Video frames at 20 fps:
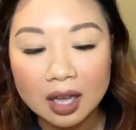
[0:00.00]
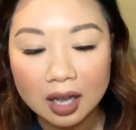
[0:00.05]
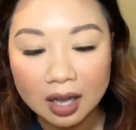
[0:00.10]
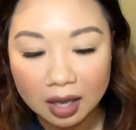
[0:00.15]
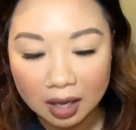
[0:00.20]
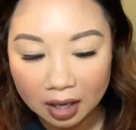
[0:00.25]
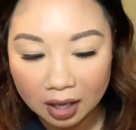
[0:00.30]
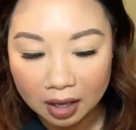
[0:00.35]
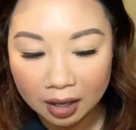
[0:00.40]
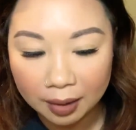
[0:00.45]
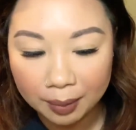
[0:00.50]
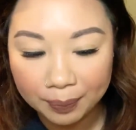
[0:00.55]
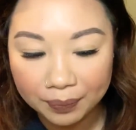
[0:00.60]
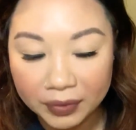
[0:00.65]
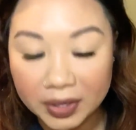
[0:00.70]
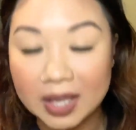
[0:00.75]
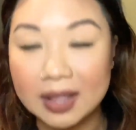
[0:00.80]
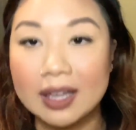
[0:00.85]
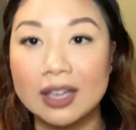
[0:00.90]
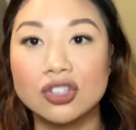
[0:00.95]

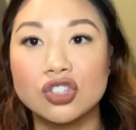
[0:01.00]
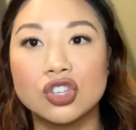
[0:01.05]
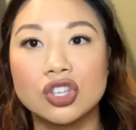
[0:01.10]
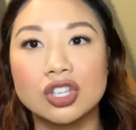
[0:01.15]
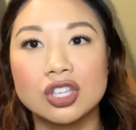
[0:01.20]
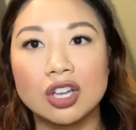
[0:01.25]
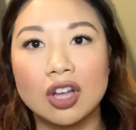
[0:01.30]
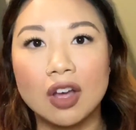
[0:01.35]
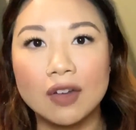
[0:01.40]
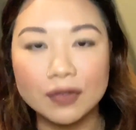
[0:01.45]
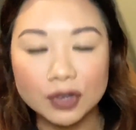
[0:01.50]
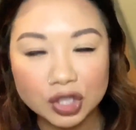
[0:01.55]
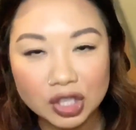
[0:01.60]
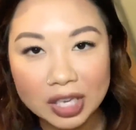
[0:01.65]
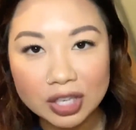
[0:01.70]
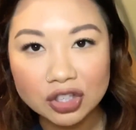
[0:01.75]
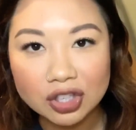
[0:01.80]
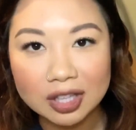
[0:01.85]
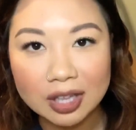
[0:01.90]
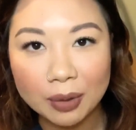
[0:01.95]
And that's just a
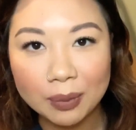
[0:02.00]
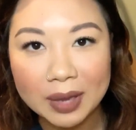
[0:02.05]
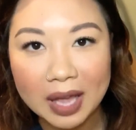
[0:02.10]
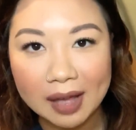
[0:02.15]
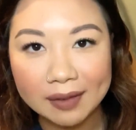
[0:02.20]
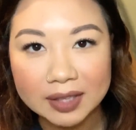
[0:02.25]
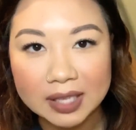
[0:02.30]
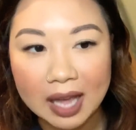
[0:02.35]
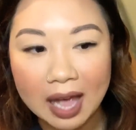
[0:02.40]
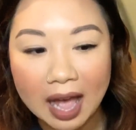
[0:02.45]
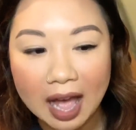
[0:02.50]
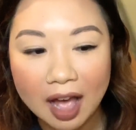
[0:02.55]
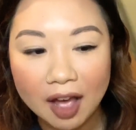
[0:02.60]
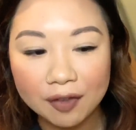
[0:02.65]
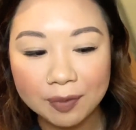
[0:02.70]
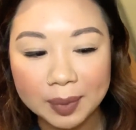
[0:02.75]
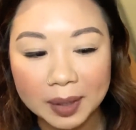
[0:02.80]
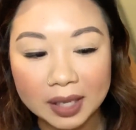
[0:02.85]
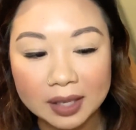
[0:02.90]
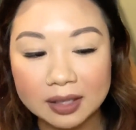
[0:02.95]
conversation that we have to have
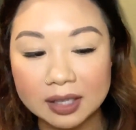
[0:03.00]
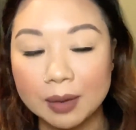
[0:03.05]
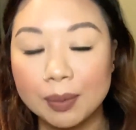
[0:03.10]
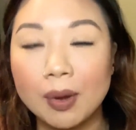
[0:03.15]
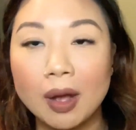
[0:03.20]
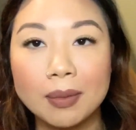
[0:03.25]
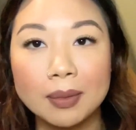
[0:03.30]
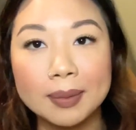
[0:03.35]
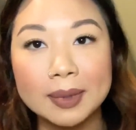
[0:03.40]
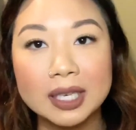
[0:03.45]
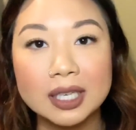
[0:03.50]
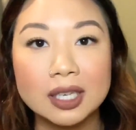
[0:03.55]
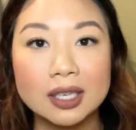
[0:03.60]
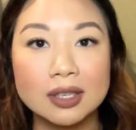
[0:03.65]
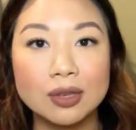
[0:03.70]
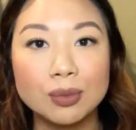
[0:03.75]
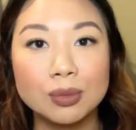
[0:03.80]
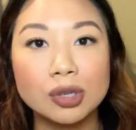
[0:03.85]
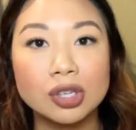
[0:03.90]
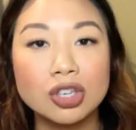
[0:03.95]
because he probably
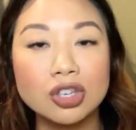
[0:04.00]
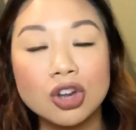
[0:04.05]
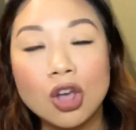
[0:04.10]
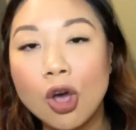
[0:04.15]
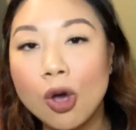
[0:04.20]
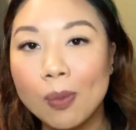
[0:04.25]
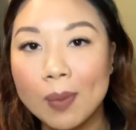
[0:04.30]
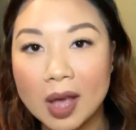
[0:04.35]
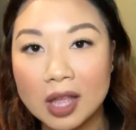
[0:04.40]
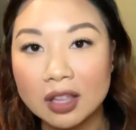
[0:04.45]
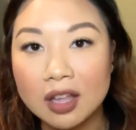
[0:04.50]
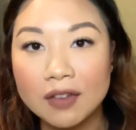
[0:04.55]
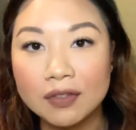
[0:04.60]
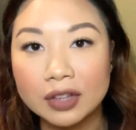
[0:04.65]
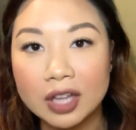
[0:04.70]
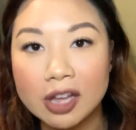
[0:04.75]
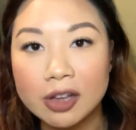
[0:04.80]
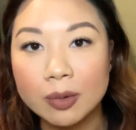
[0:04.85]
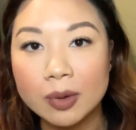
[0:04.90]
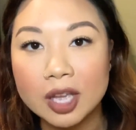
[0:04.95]
doesn't really know my love
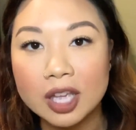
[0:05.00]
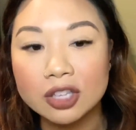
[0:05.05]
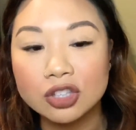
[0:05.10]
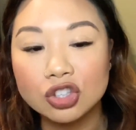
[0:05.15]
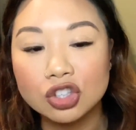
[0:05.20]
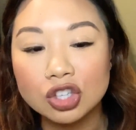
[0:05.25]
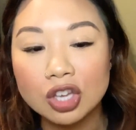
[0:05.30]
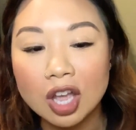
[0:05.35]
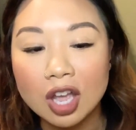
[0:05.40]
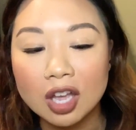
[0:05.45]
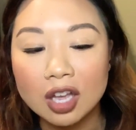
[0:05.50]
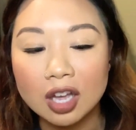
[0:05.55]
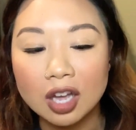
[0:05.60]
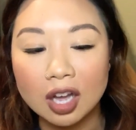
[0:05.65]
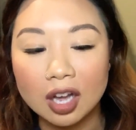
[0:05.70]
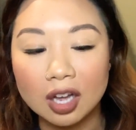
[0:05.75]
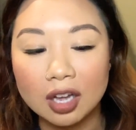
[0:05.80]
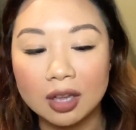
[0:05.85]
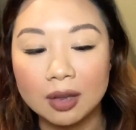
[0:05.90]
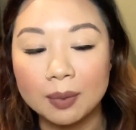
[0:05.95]
language.
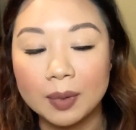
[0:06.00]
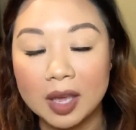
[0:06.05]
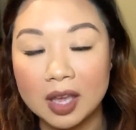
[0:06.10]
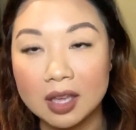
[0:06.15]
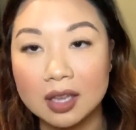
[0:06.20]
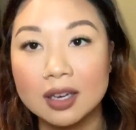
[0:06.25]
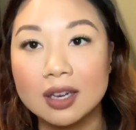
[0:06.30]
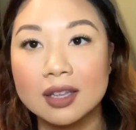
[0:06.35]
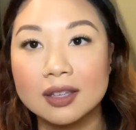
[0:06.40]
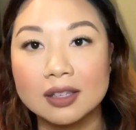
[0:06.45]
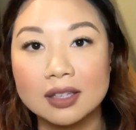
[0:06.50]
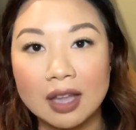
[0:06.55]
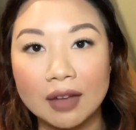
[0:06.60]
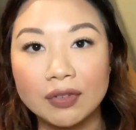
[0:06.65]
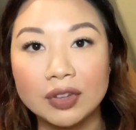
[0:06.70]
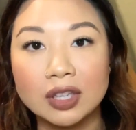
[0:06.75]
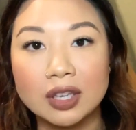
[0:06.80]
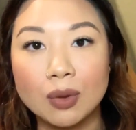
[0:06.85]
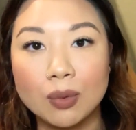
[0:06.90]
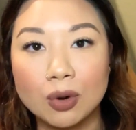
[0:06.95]
And it's
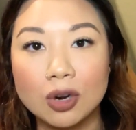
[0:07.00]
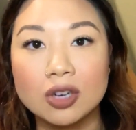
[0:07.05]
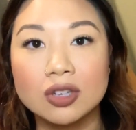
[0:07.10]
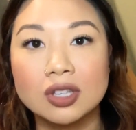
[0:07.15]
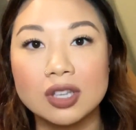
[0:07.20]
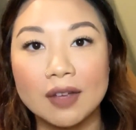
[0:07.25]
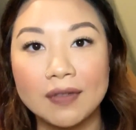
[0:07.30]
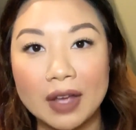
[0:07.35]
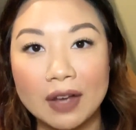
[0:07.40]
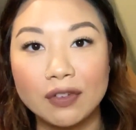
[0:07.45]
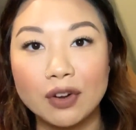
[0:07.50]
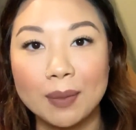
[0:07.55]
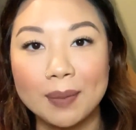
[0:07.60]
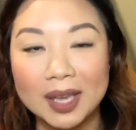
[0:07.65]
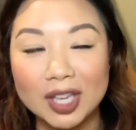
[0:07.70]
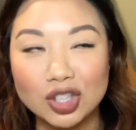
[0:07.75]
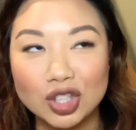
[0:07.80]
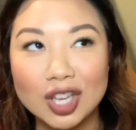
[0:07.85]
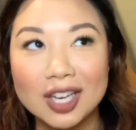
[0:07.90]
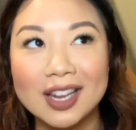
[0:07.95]
definitely words of
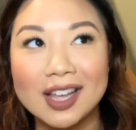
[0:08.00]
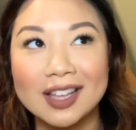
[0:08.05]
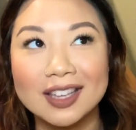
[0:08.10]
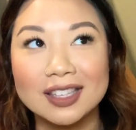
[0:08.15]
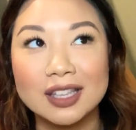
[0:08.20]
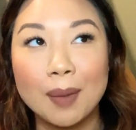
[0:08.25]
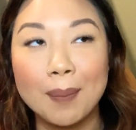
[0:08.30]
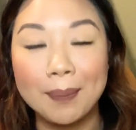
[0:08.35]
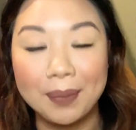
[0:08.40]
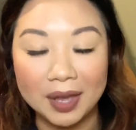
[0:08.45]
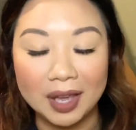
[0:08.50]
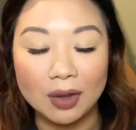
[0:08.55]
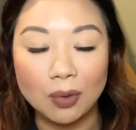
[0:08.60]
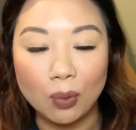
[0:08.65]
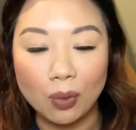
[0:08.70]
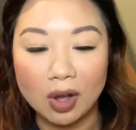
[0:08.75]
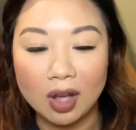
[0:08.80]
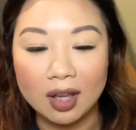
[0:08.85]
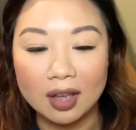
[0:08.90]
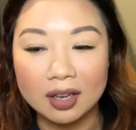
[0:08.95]
affirmation is a big
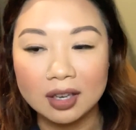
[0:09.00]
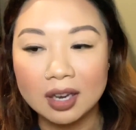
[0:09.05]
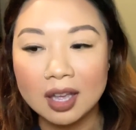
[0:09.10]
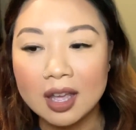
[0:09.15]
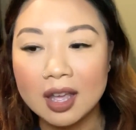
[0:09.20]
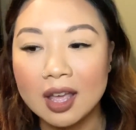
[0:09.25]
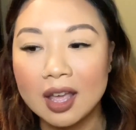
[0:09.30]
one.